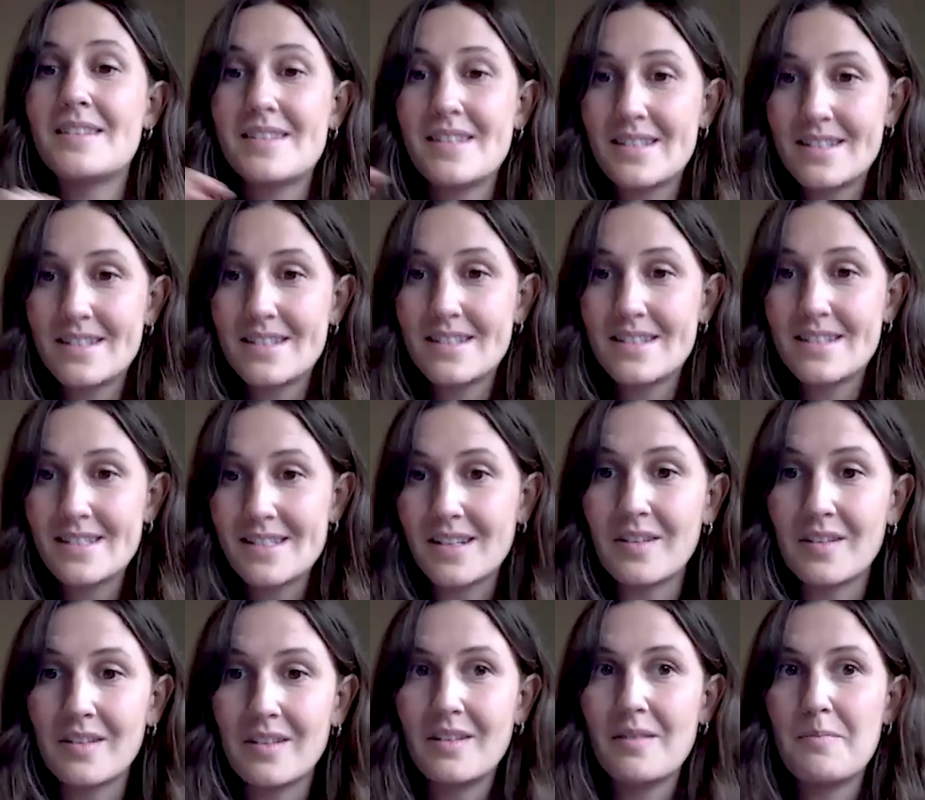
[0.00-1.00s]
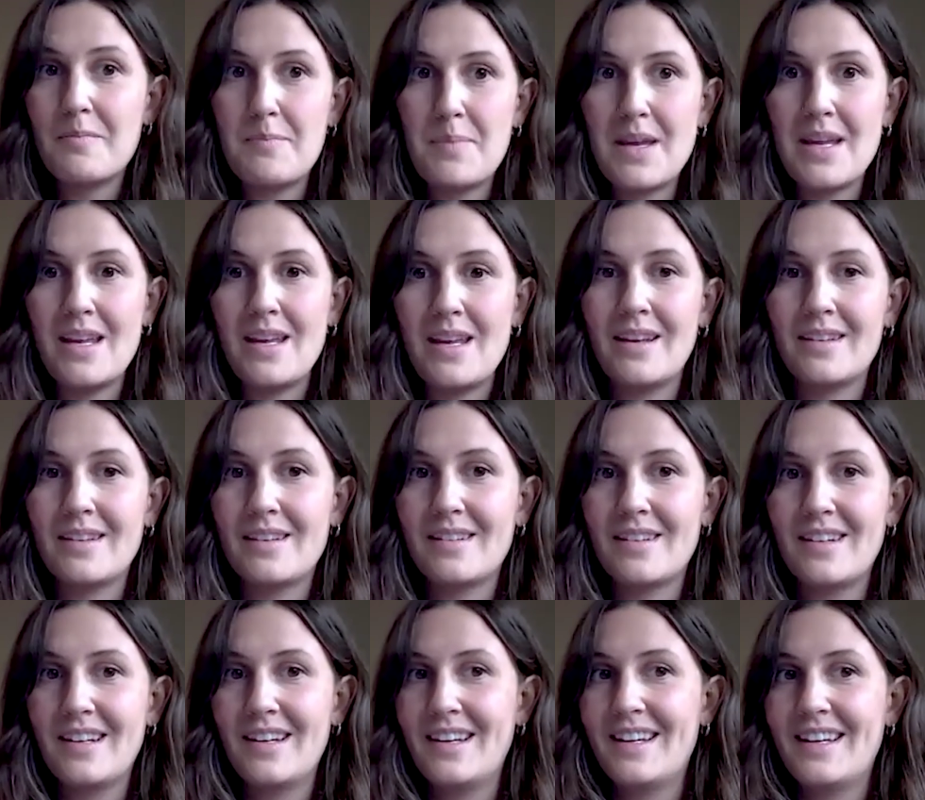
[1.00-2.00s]
needs to still be
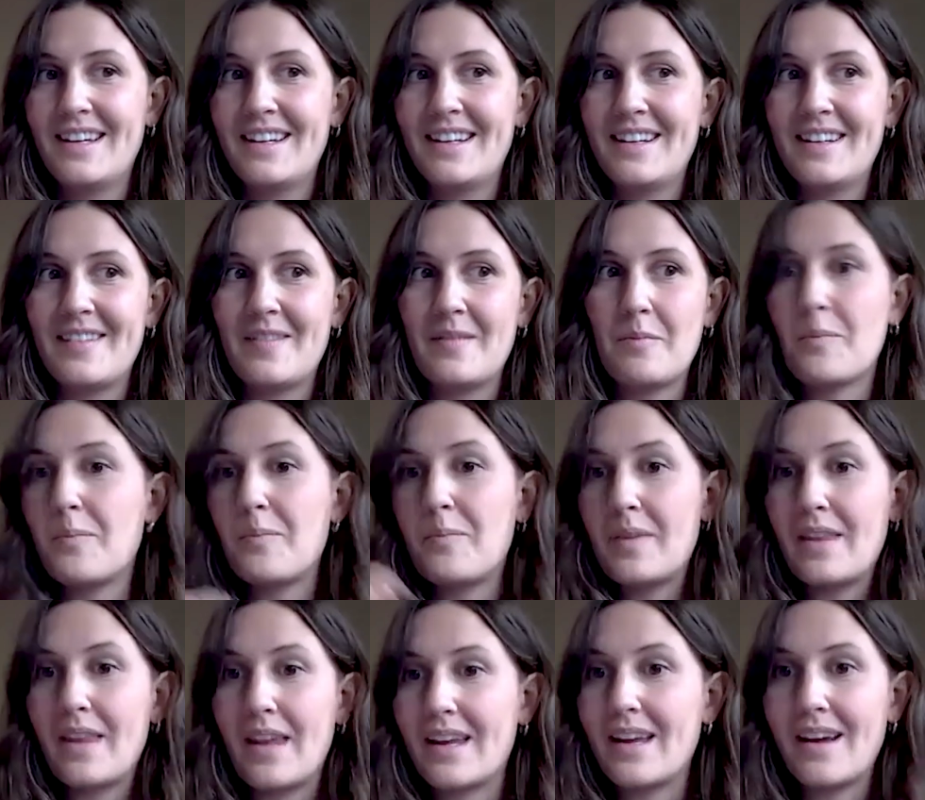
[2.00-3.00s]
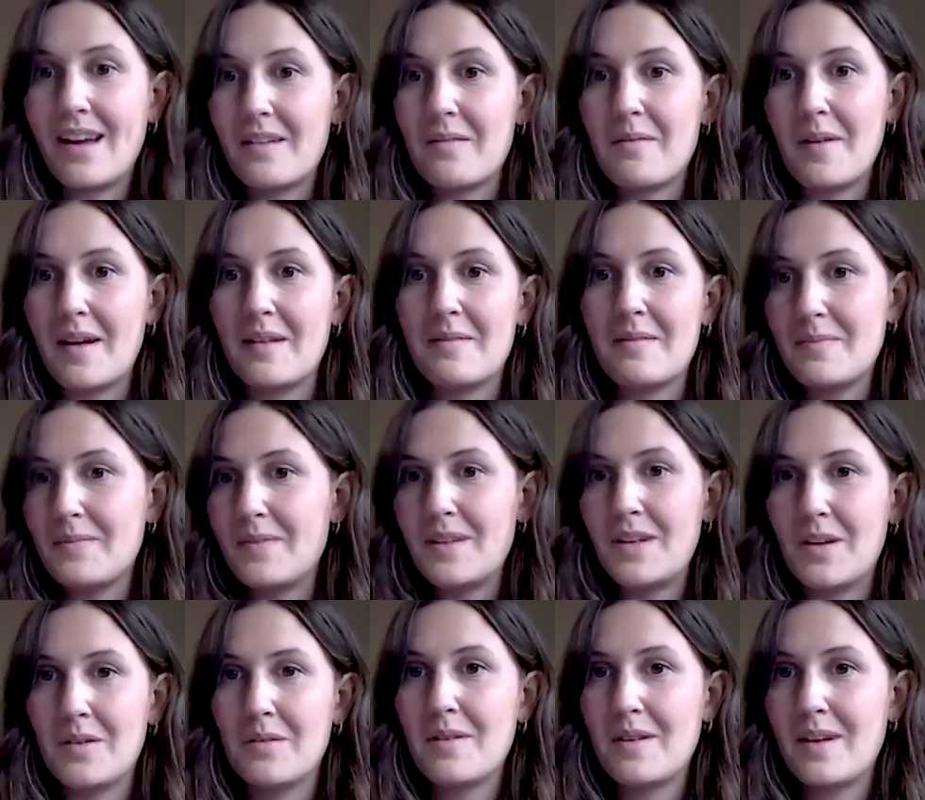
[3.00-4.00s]
like a, a you
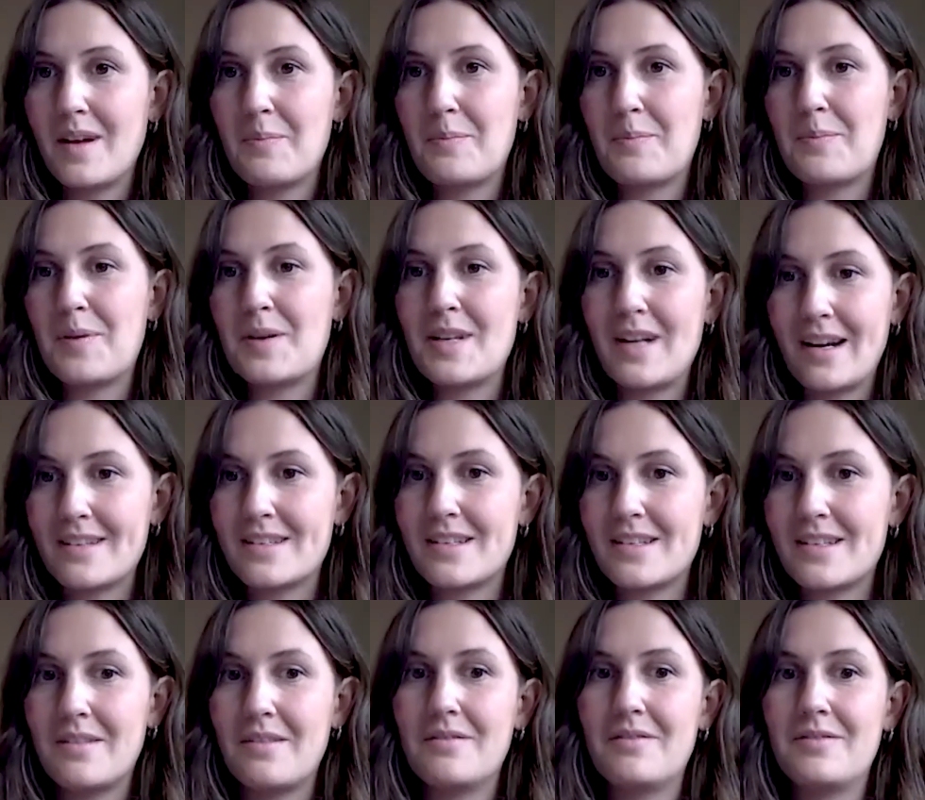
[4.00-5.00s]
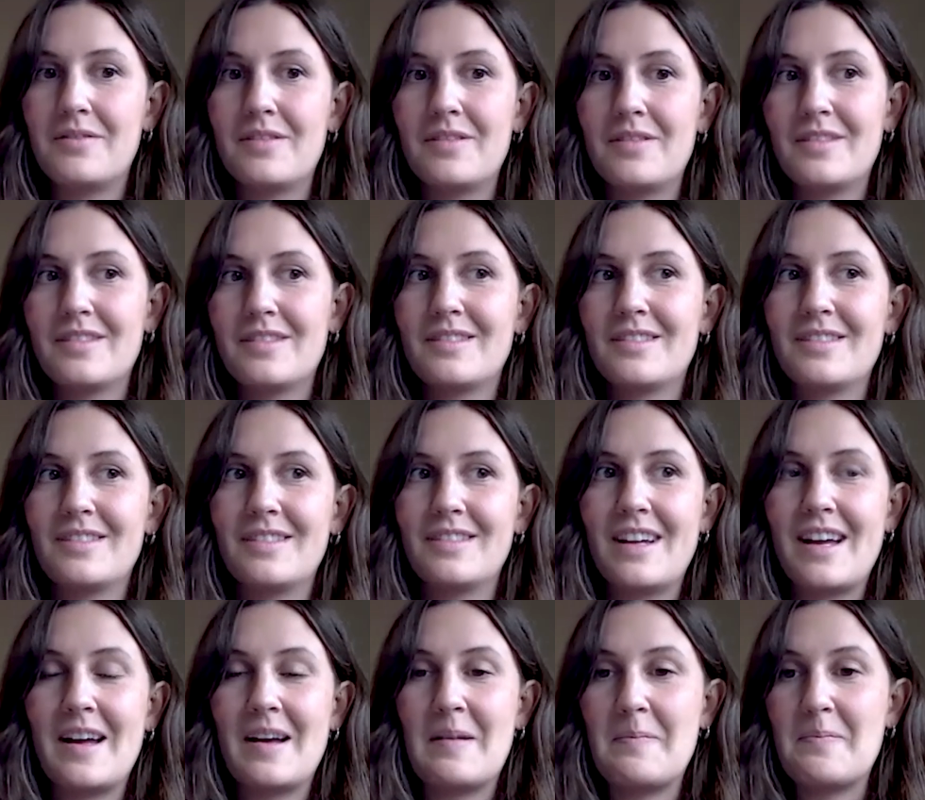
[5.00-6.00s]
know a productive
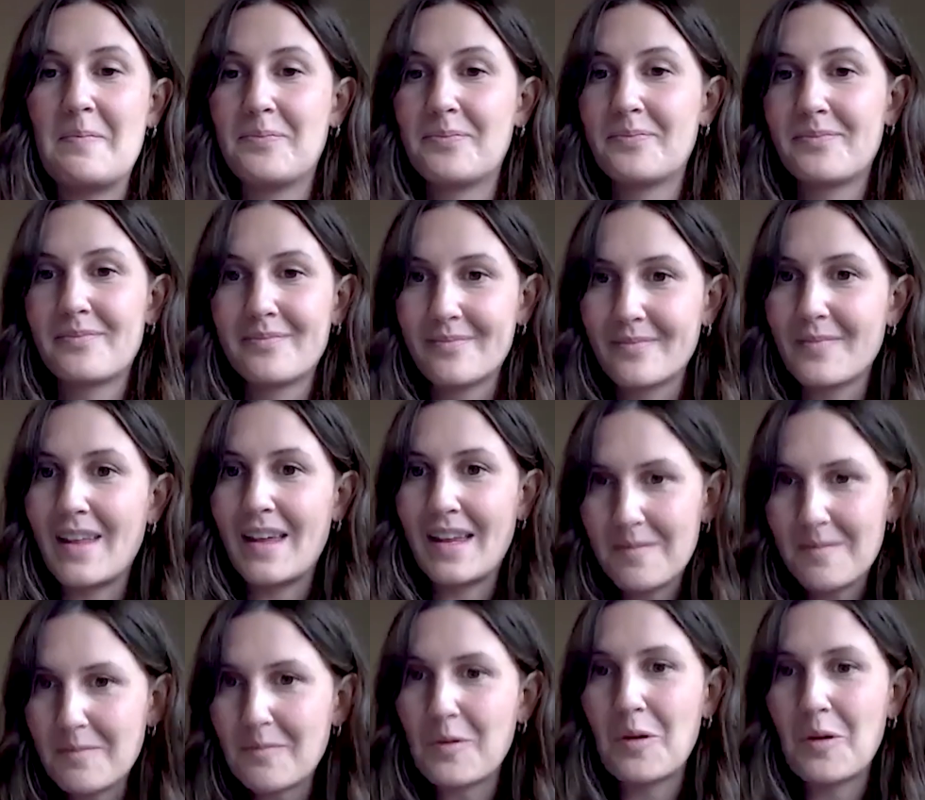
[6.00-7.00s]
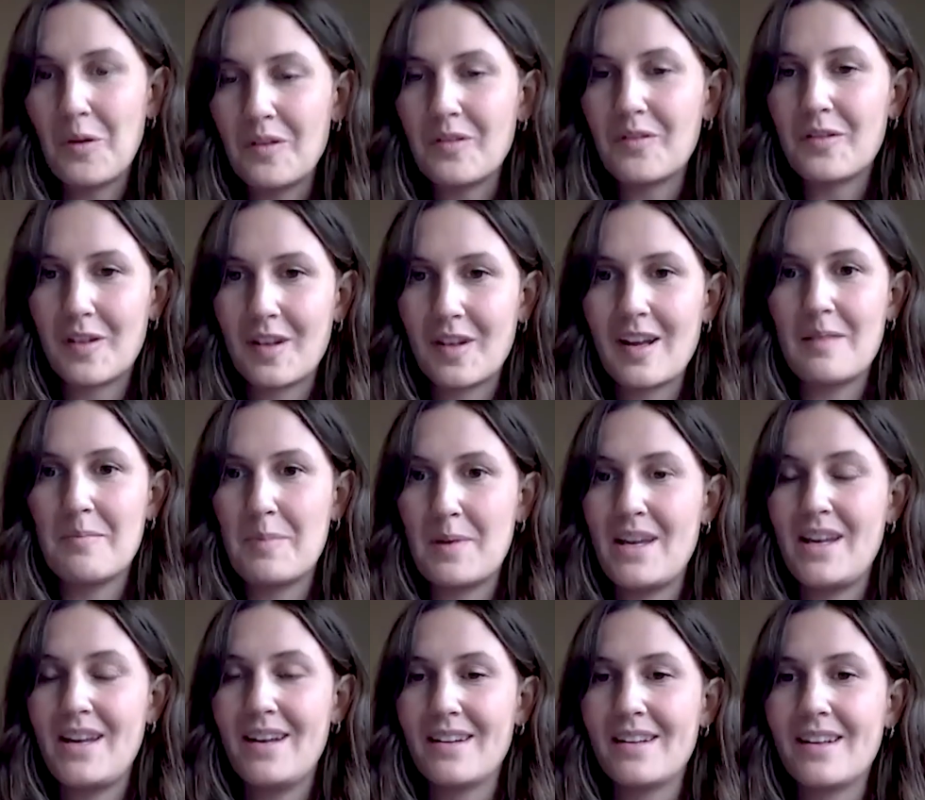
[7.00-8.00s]
um like role for the
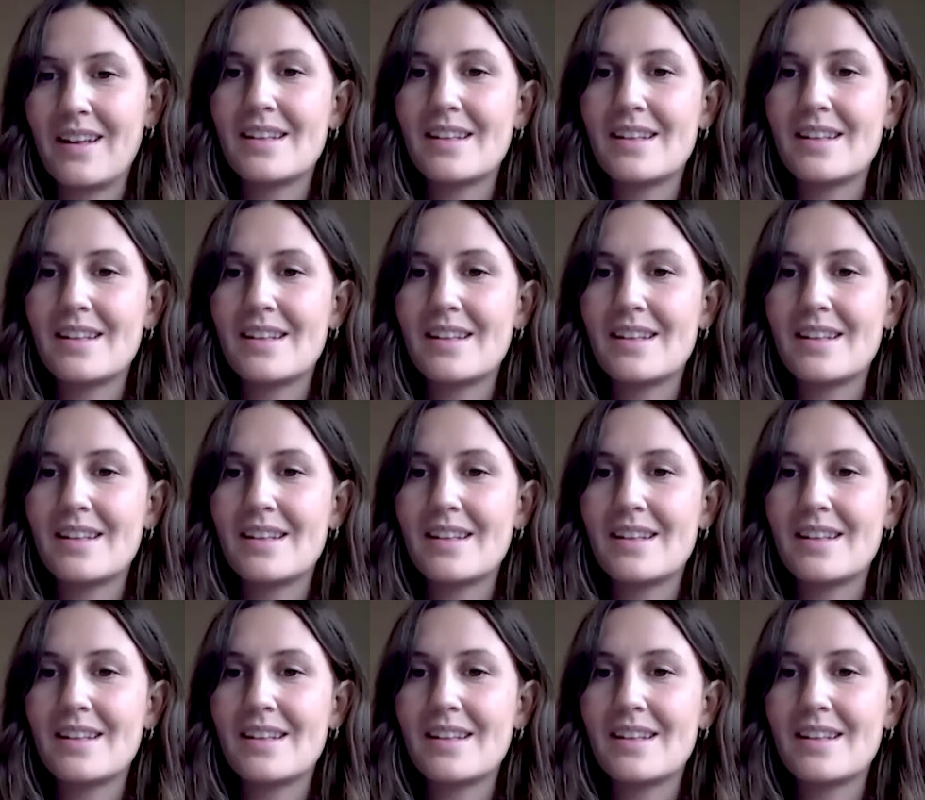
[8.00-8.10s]
company.